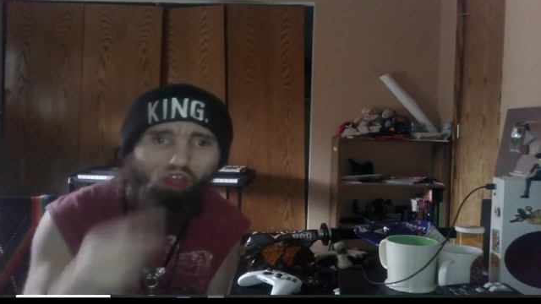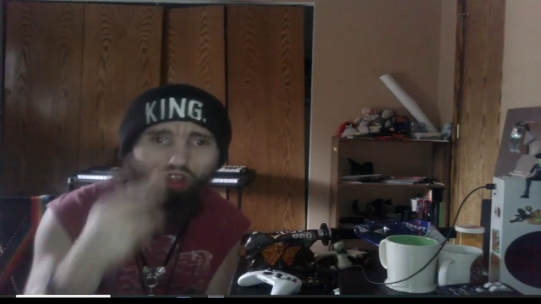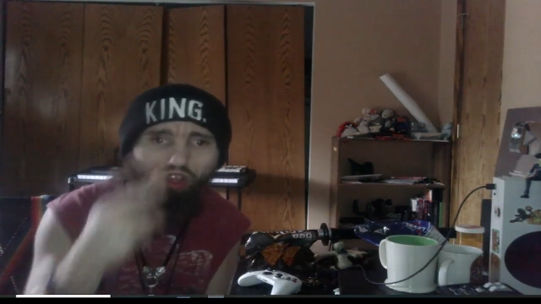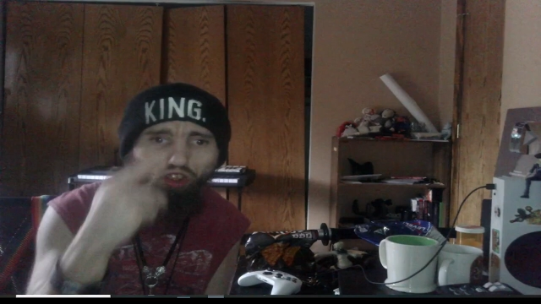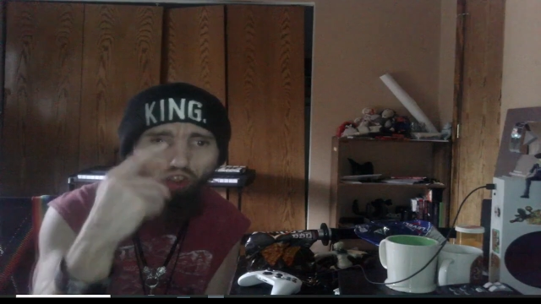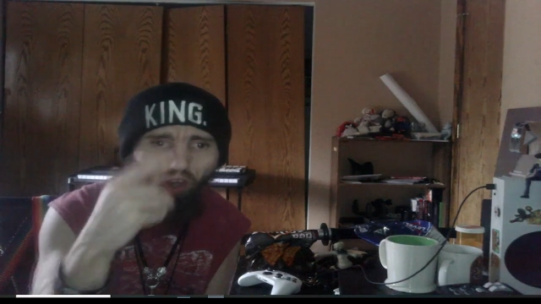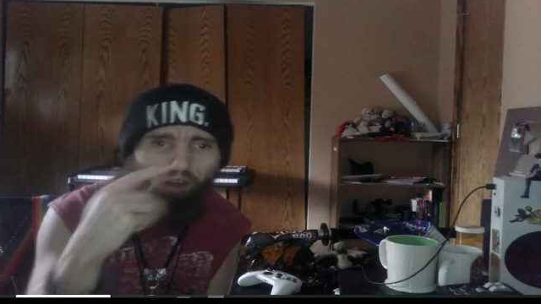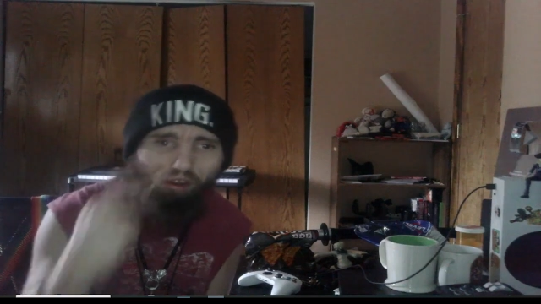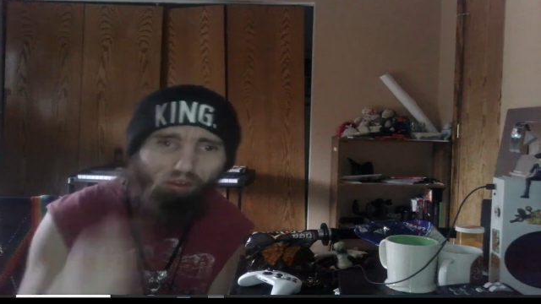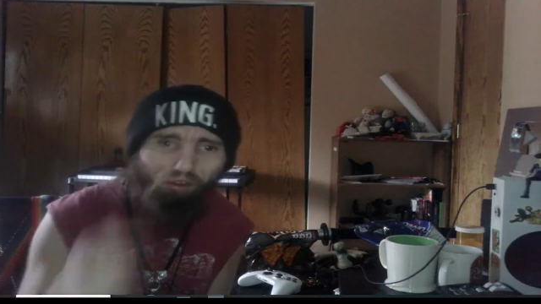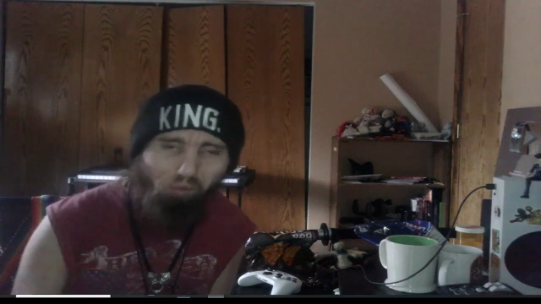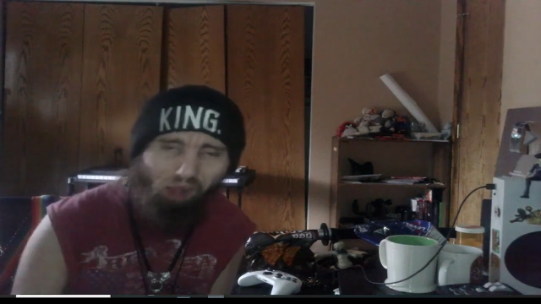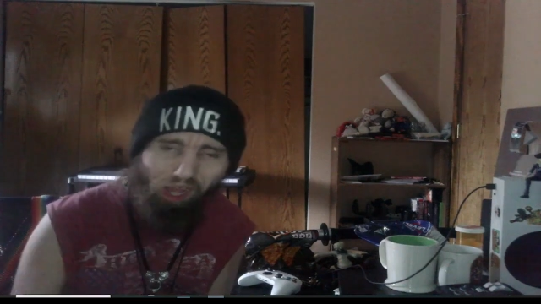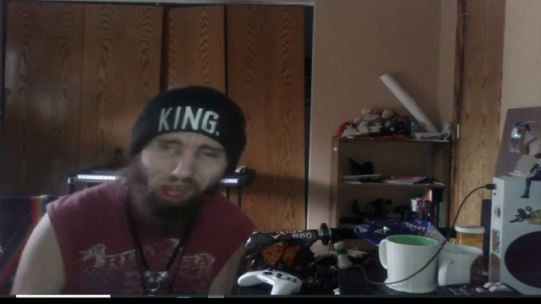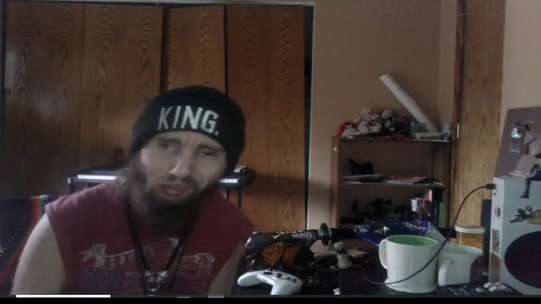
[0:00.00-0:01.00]
You're
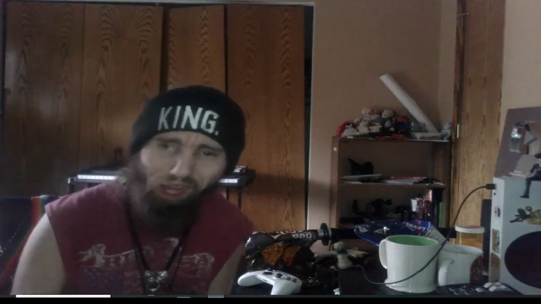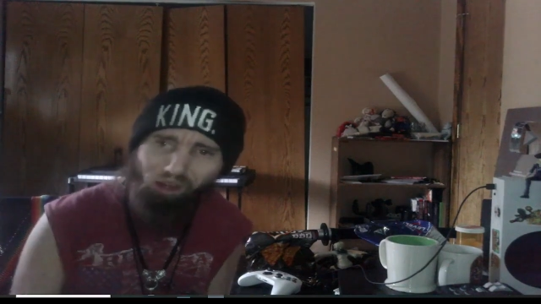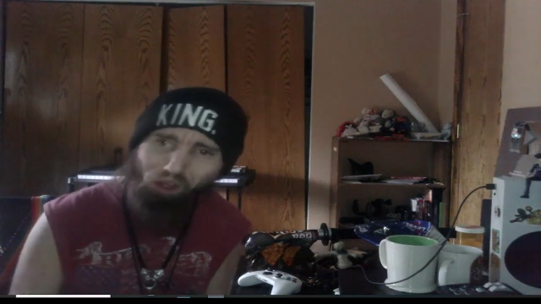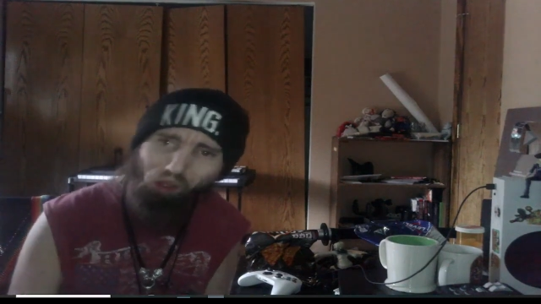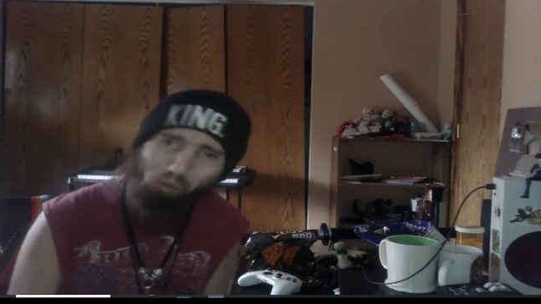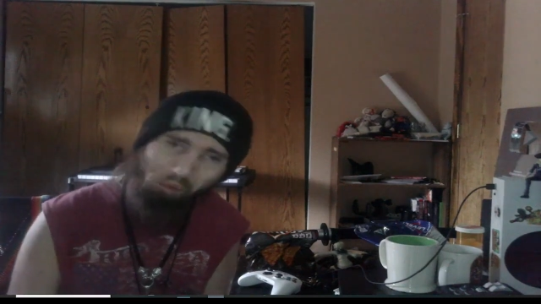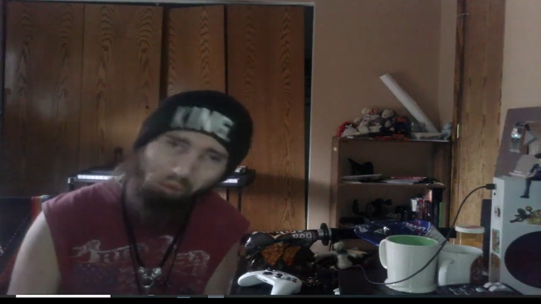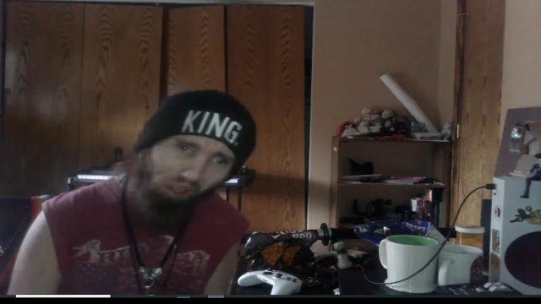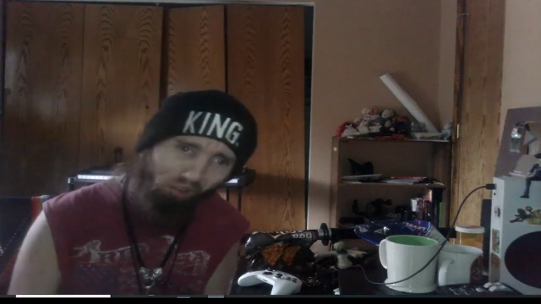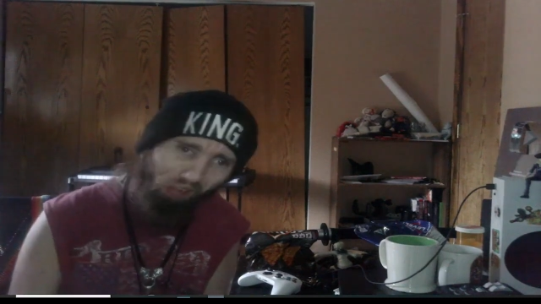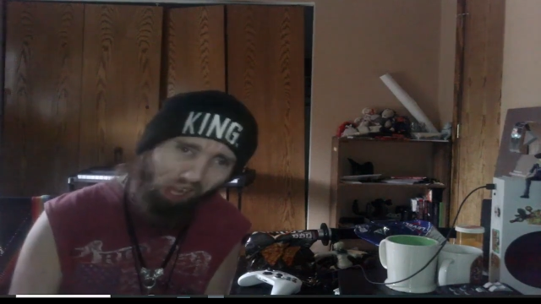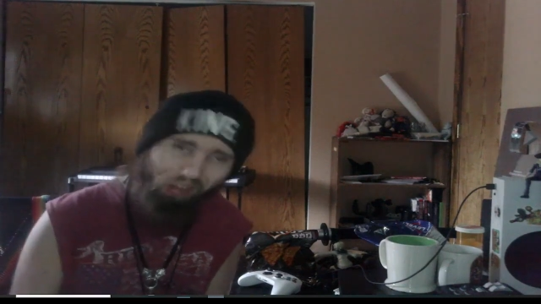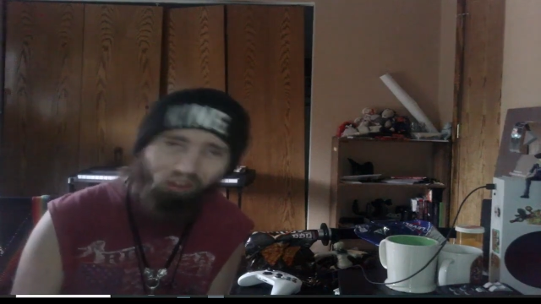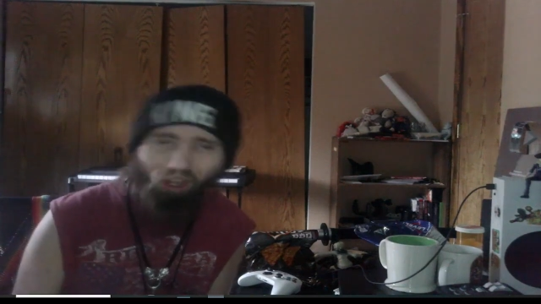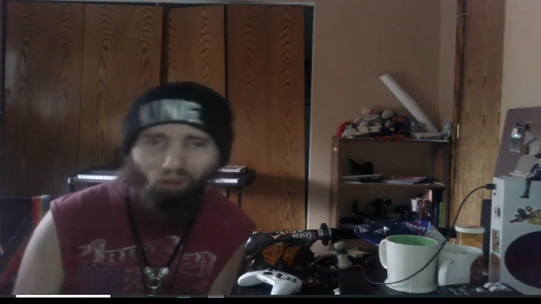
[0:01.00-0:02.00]
just mad
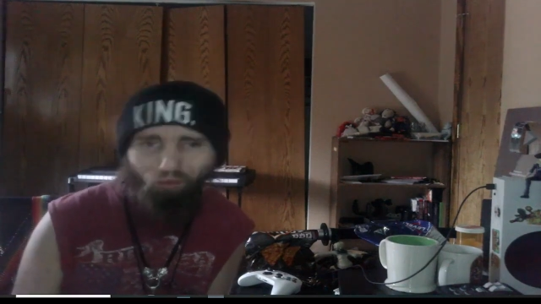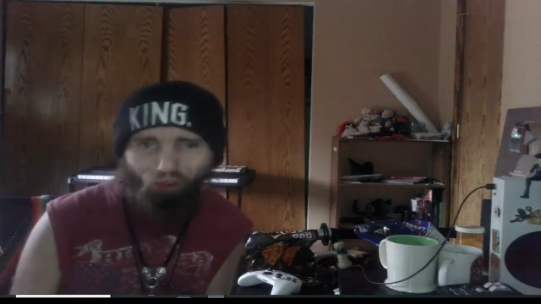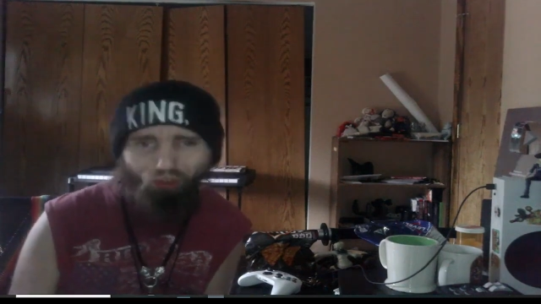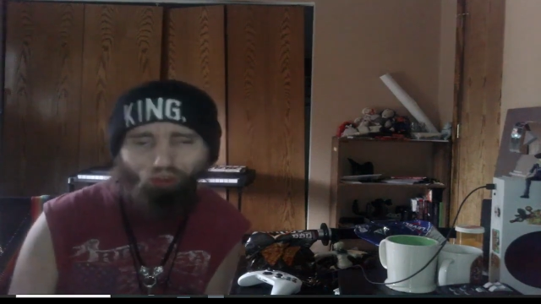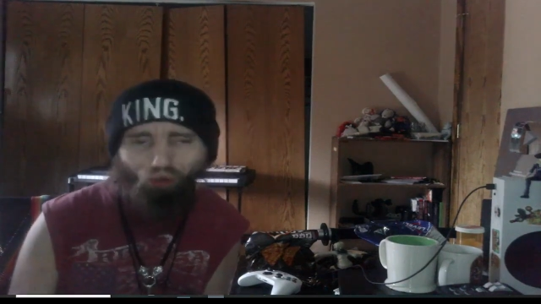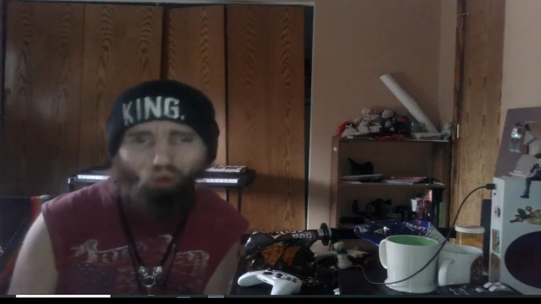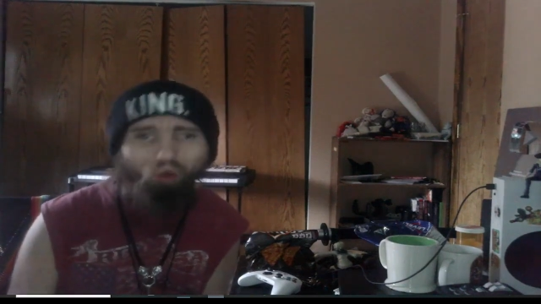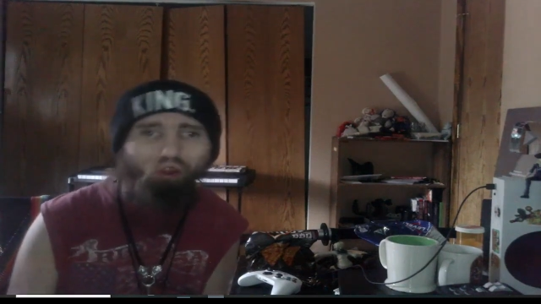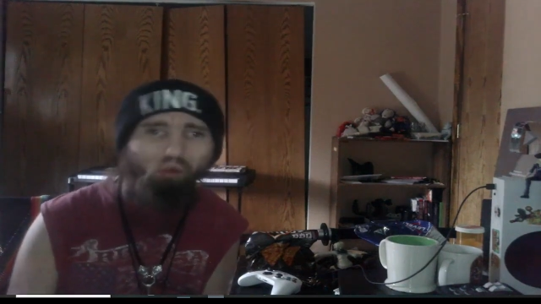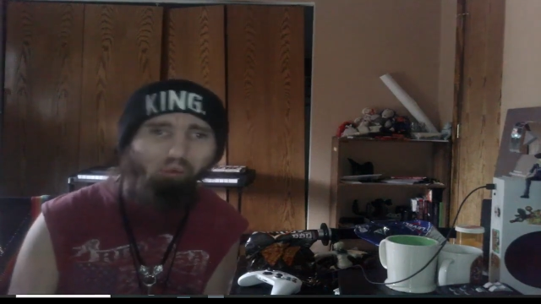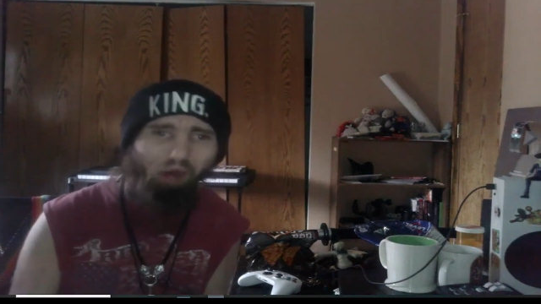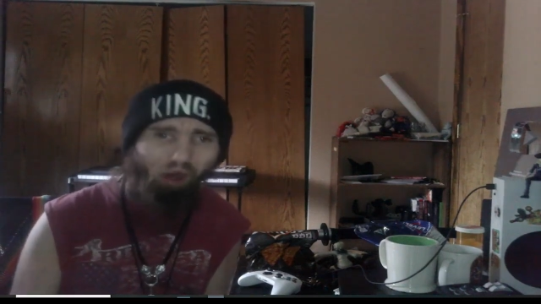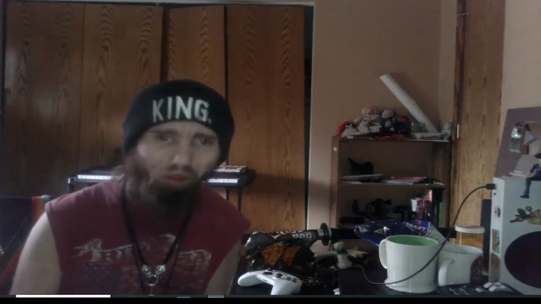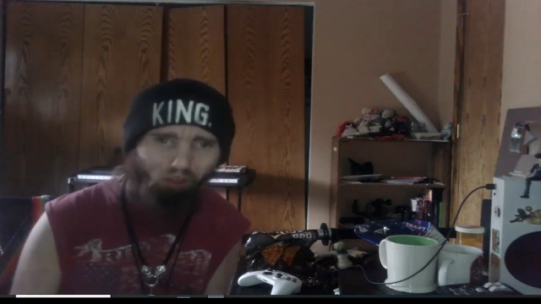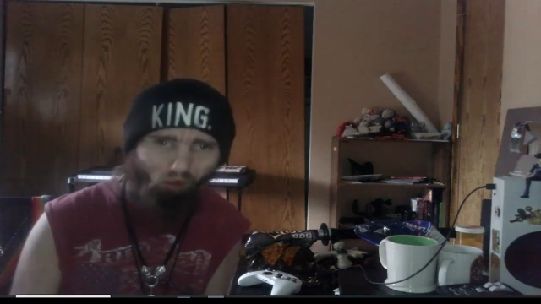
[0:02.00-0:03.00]
because I tell the truth
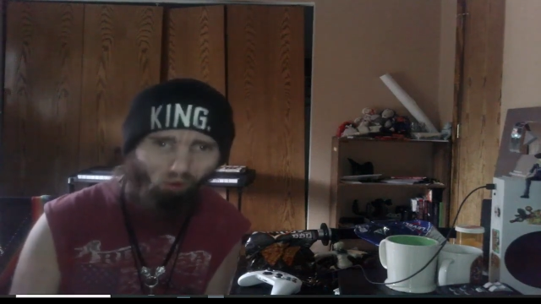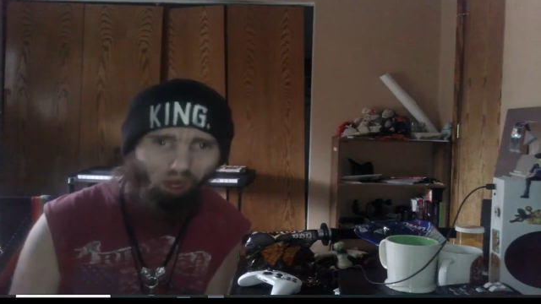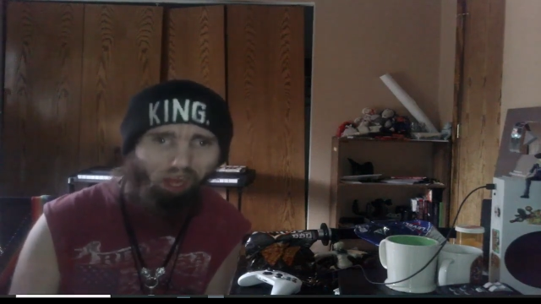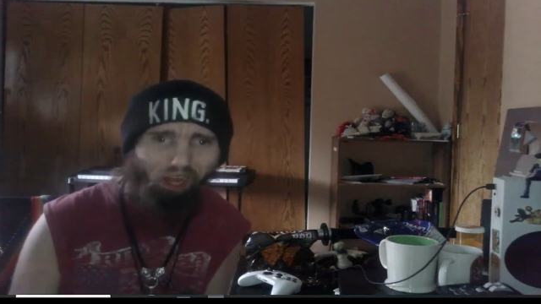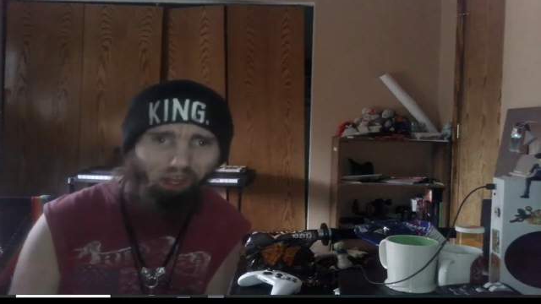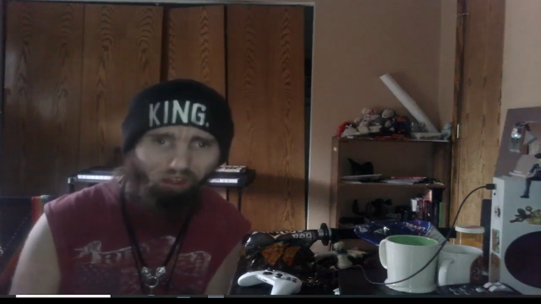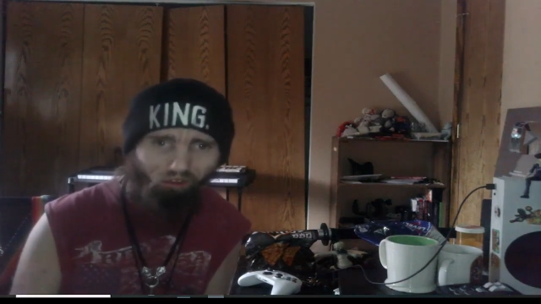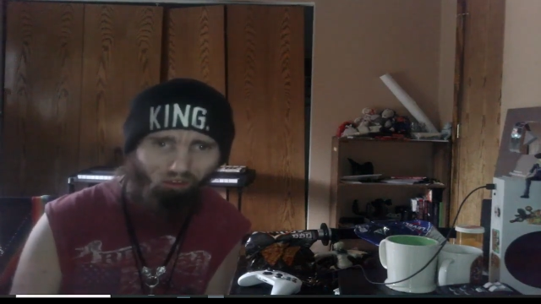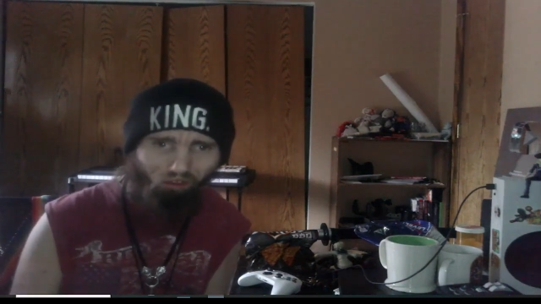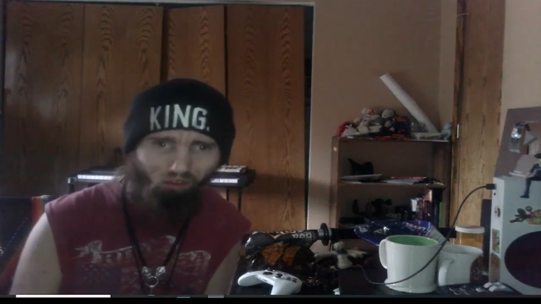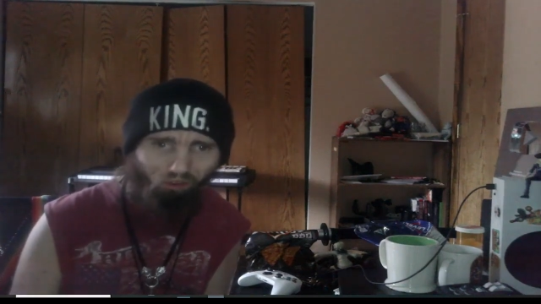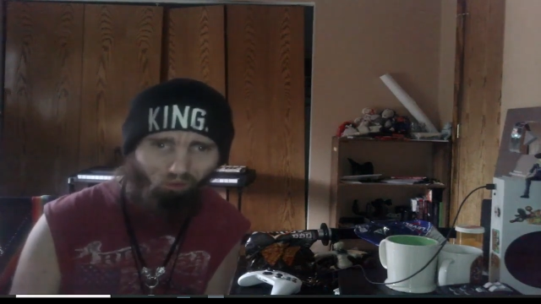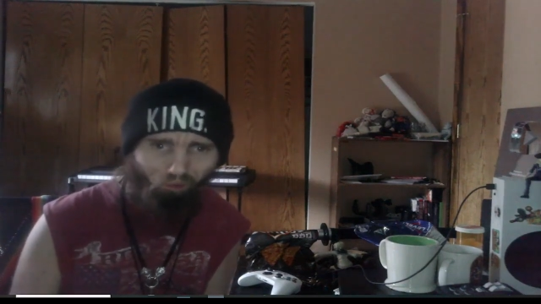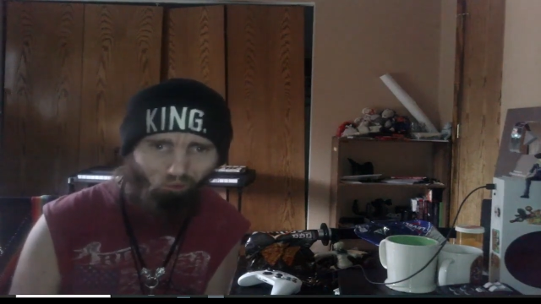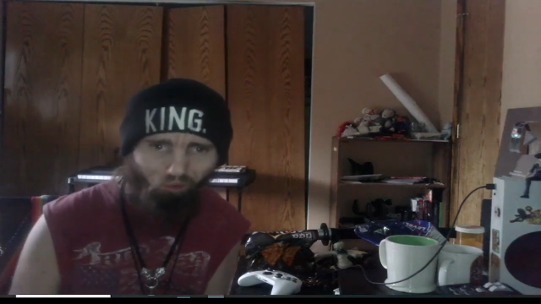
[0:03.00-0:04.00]
about your ass.